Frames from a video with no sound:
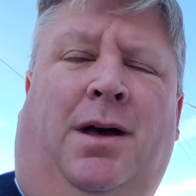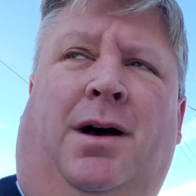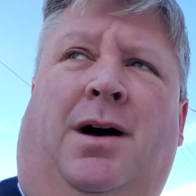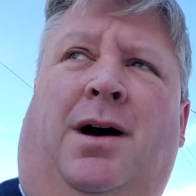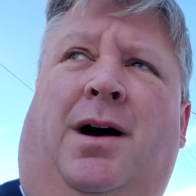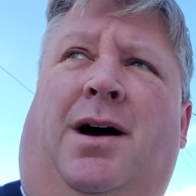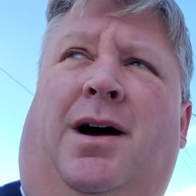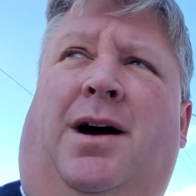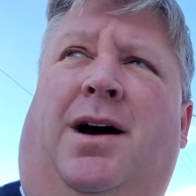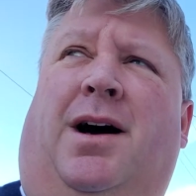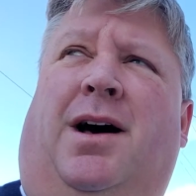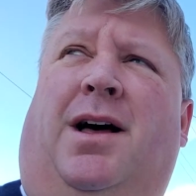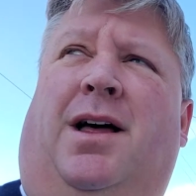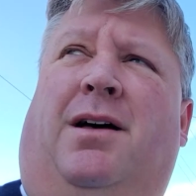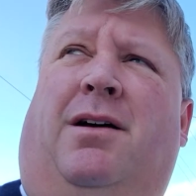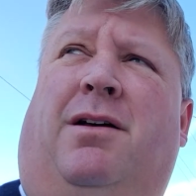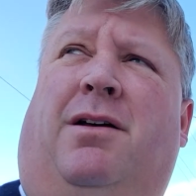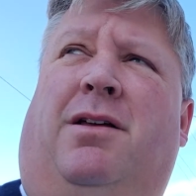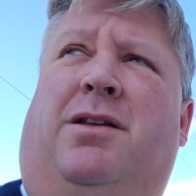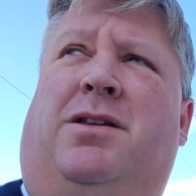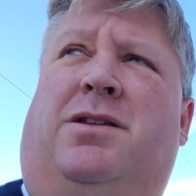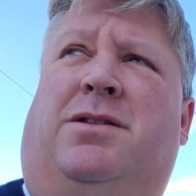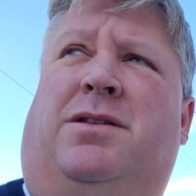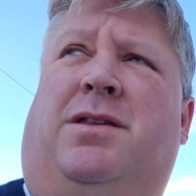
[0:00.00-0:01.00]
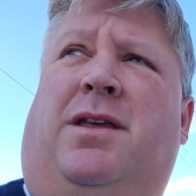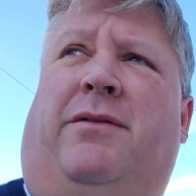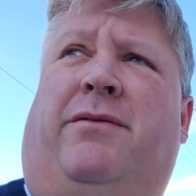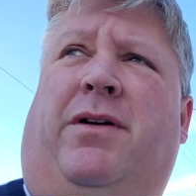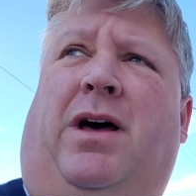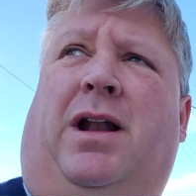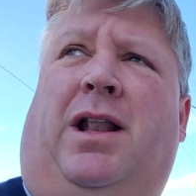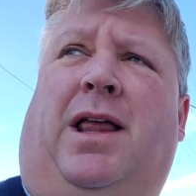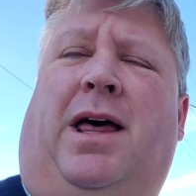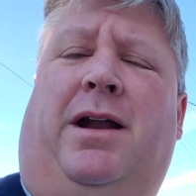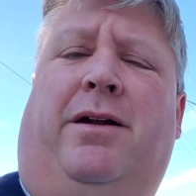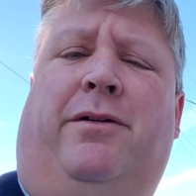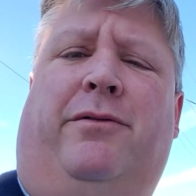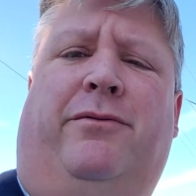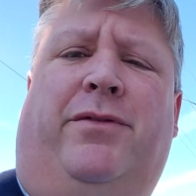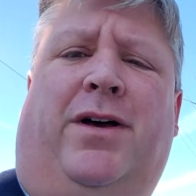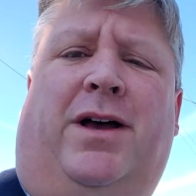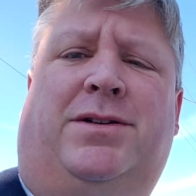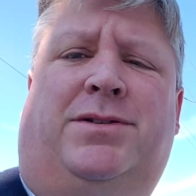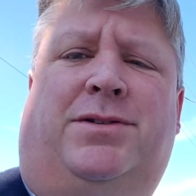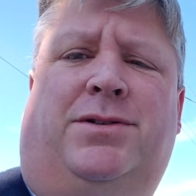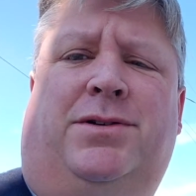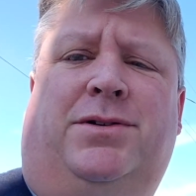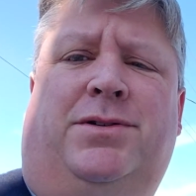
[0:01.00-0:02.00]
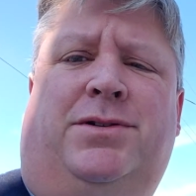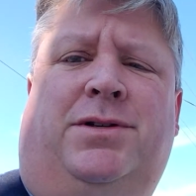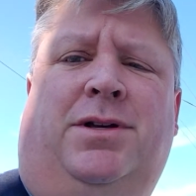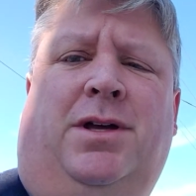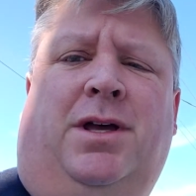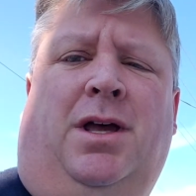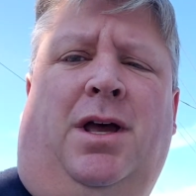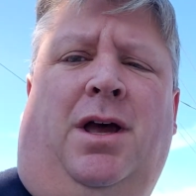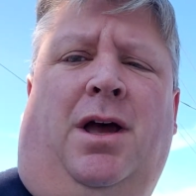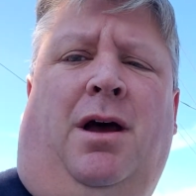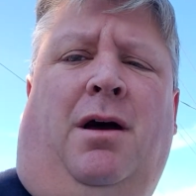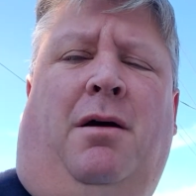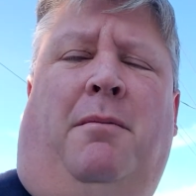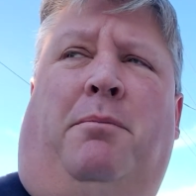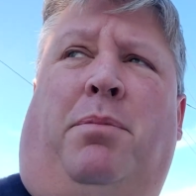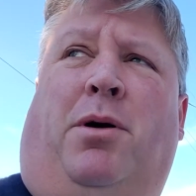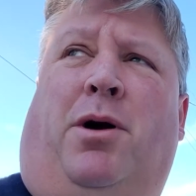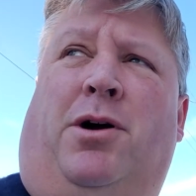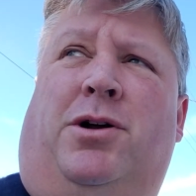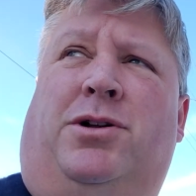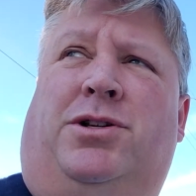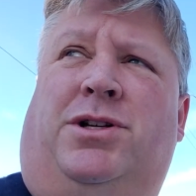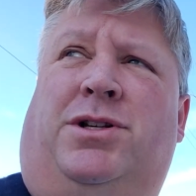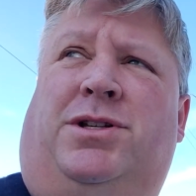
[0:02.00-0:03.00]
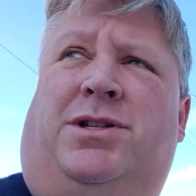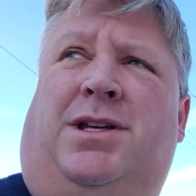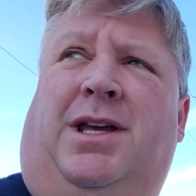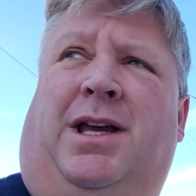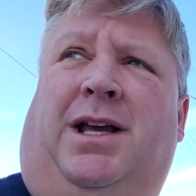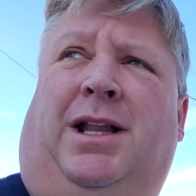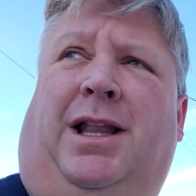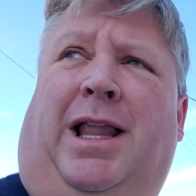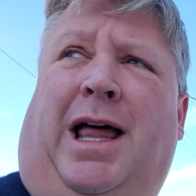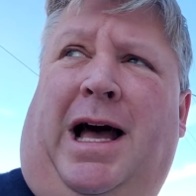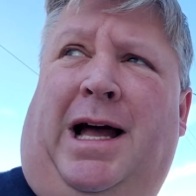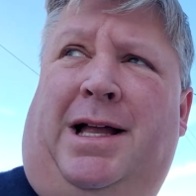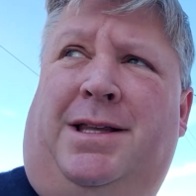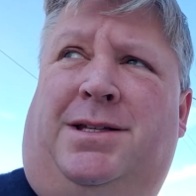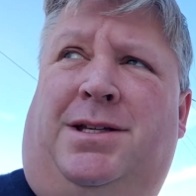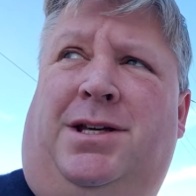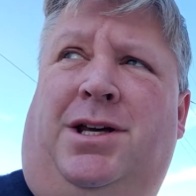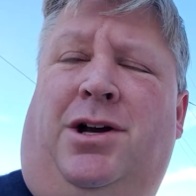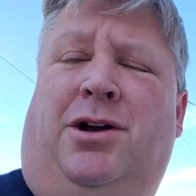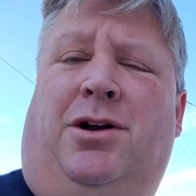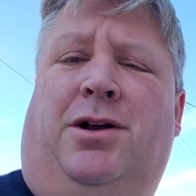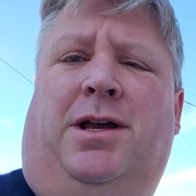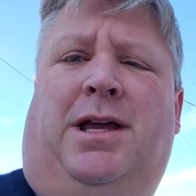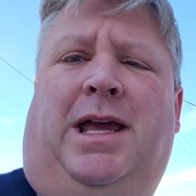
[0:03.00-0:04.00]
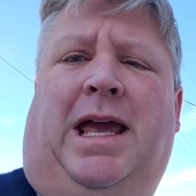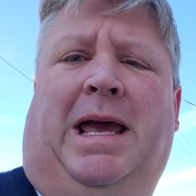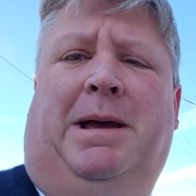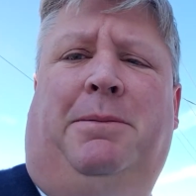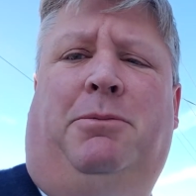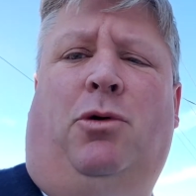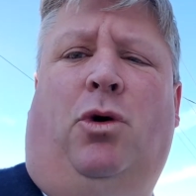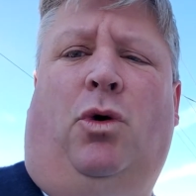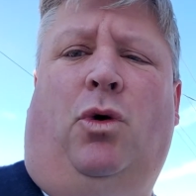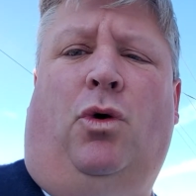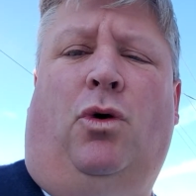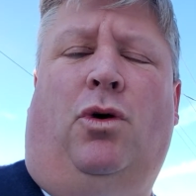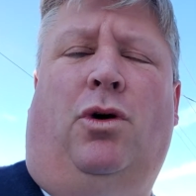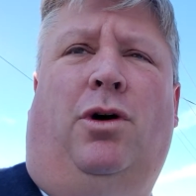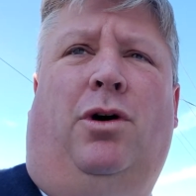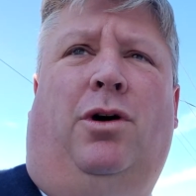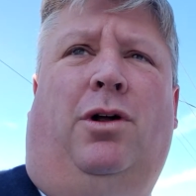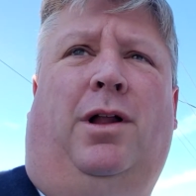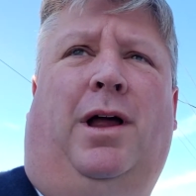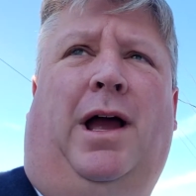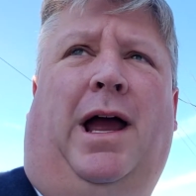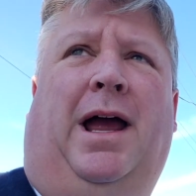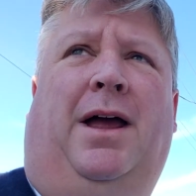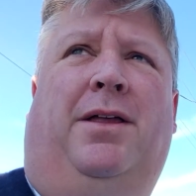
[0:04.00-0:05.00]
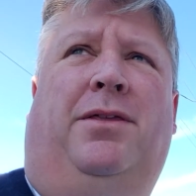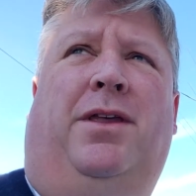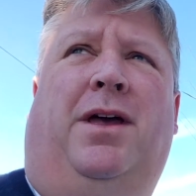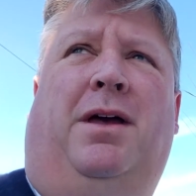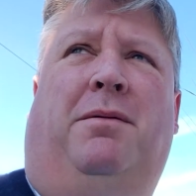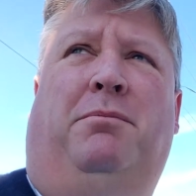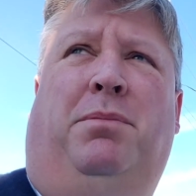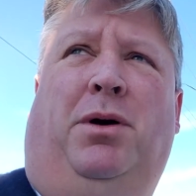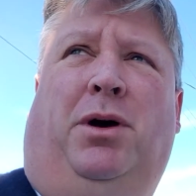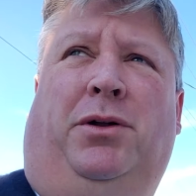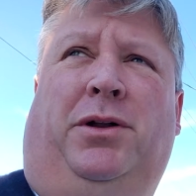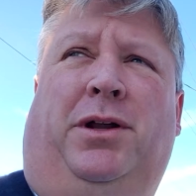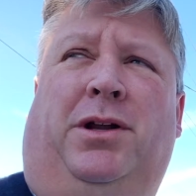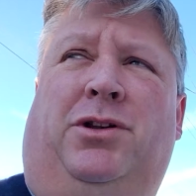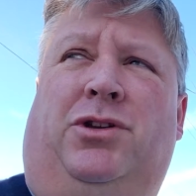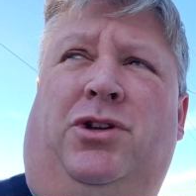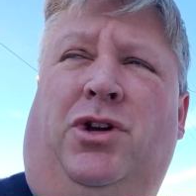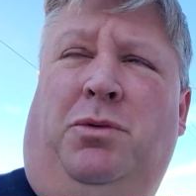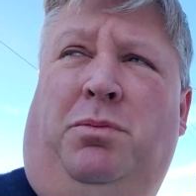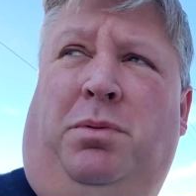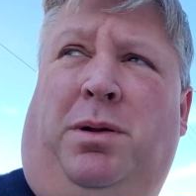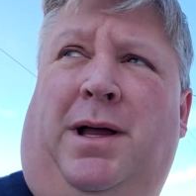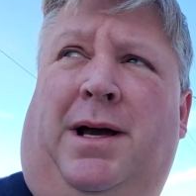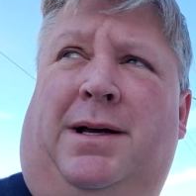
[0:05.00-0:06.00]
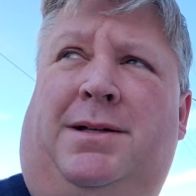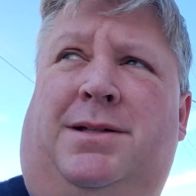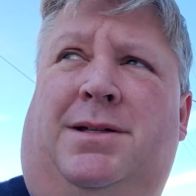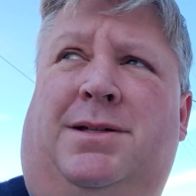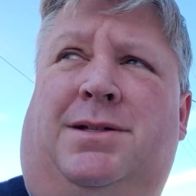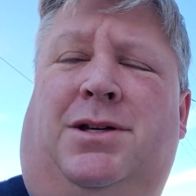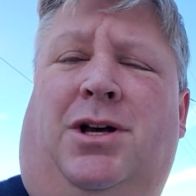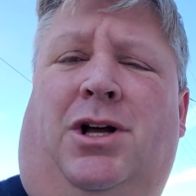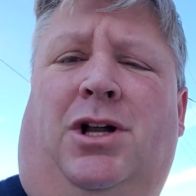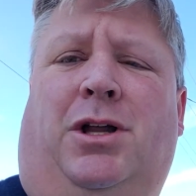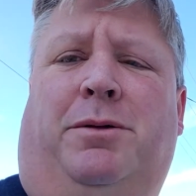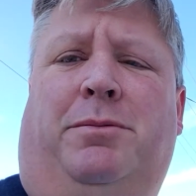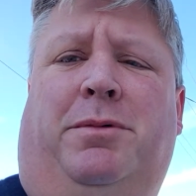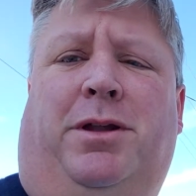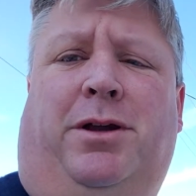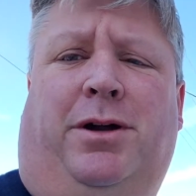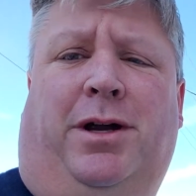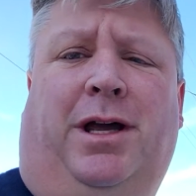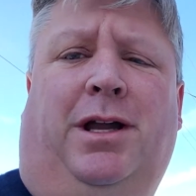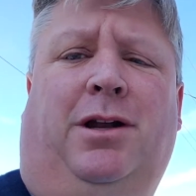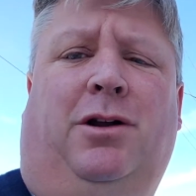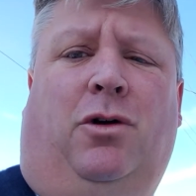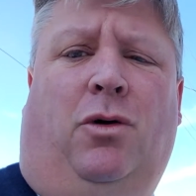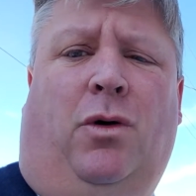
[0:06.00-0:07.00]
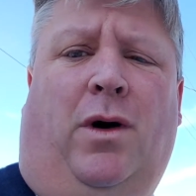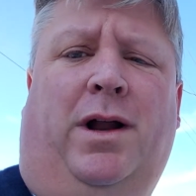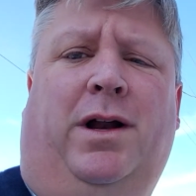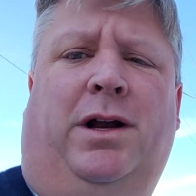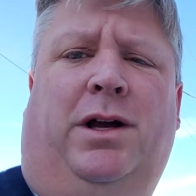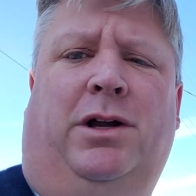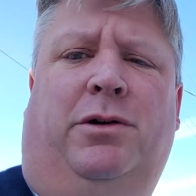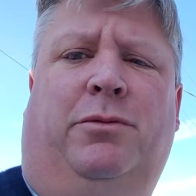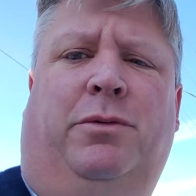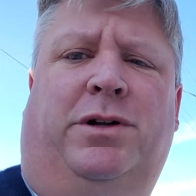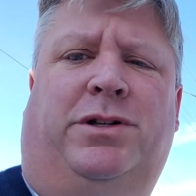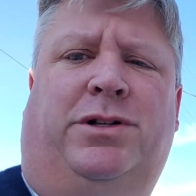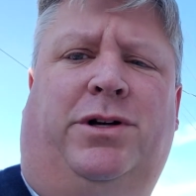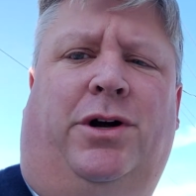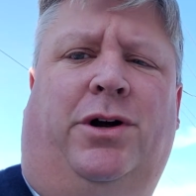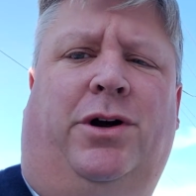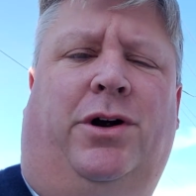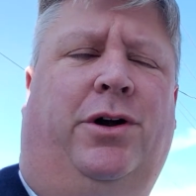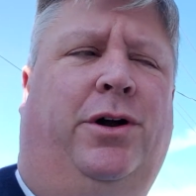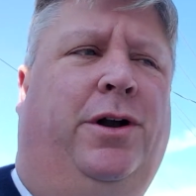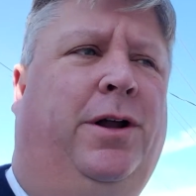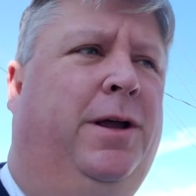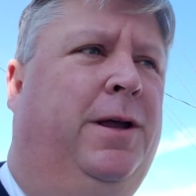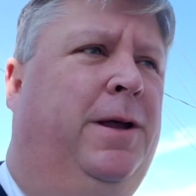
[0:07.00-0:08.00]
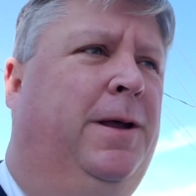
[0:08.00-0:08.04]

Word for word: Uh, they've got a lot of investors purchasing lots here in Cape Coral and then building duplexes on them, and they're getting quite a good return.